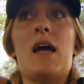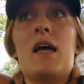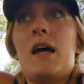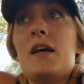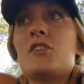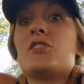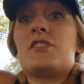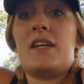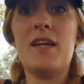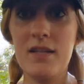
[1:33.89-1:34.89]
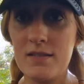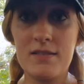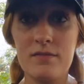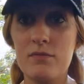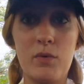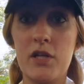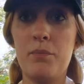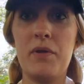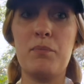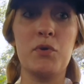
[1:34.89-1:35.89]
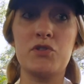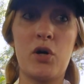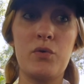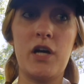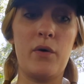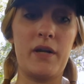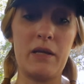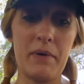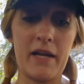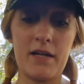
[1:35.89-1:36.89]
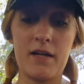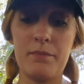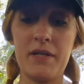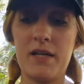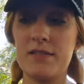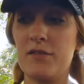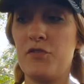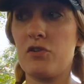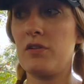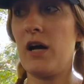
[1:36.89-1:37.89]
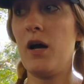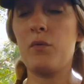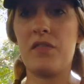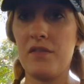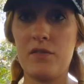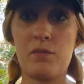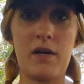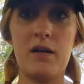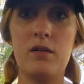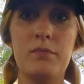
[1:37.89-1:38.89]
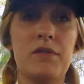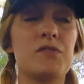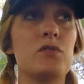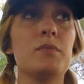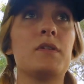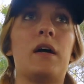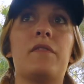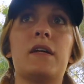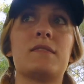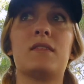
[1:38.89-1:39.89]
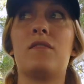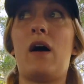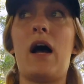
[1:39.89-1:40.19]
And I understand when people don't know any better, because if you're not within the realm of scuba diving and stuff,